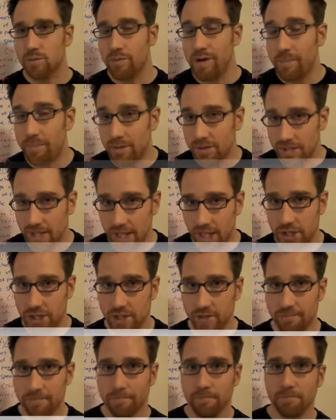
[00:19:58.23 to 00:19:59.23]

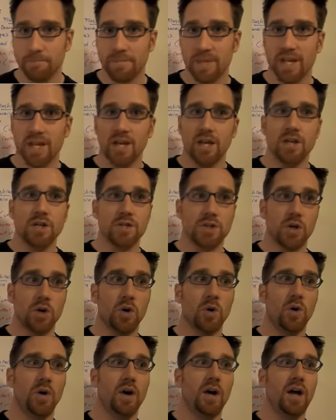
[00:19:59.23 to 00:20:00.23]
reputation.
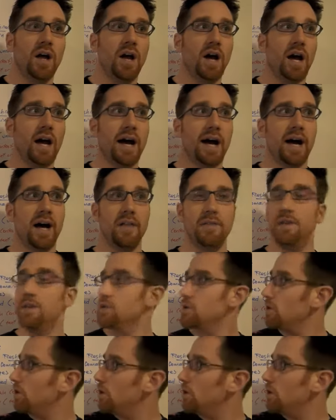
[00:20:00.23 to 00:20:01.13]
So these are